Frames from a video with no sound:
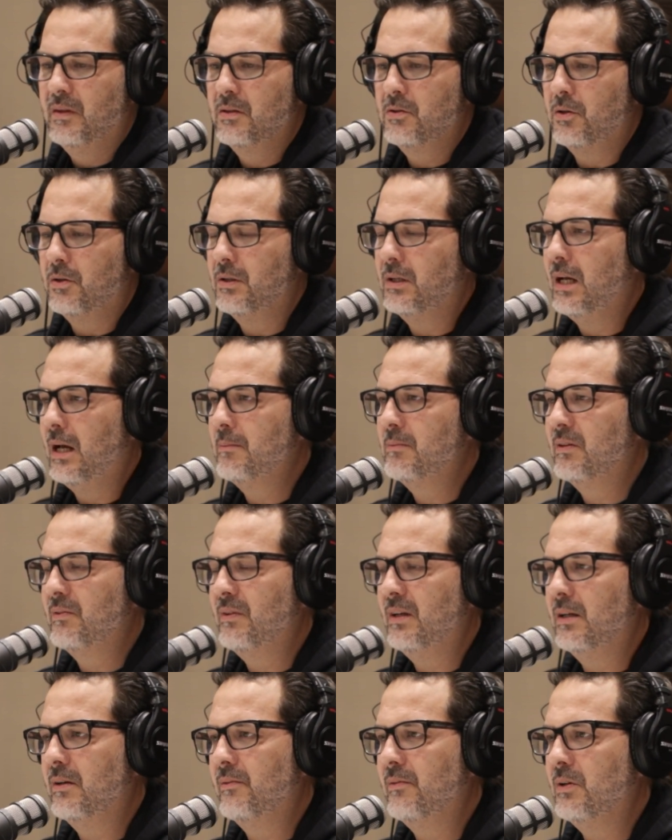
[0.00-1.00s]
certain types
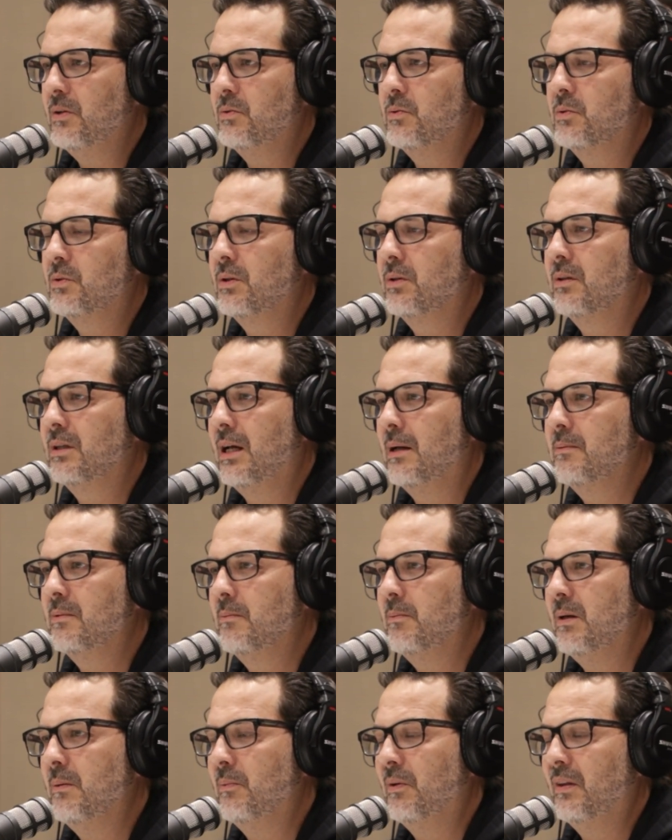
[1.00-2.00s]
of interviews with certain types
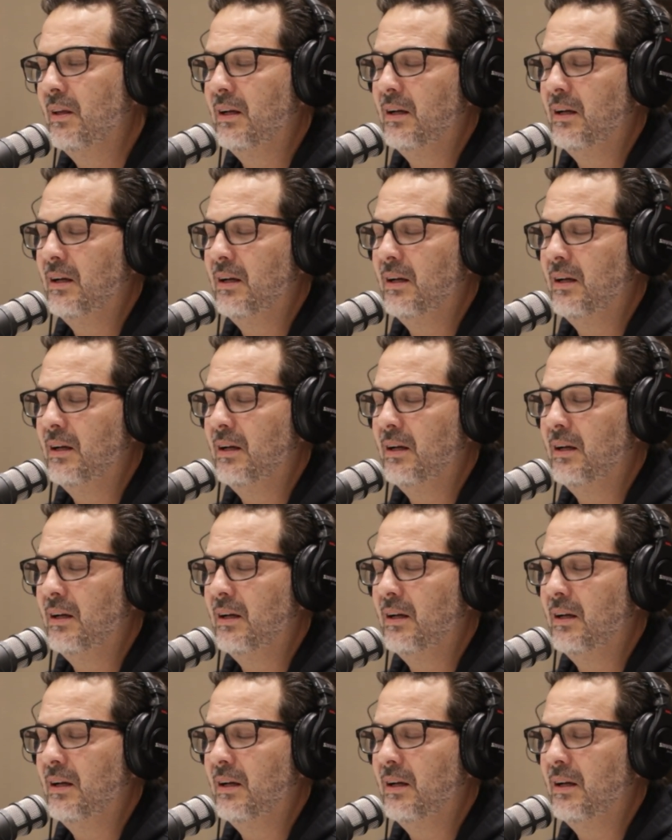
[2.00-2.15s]
of people,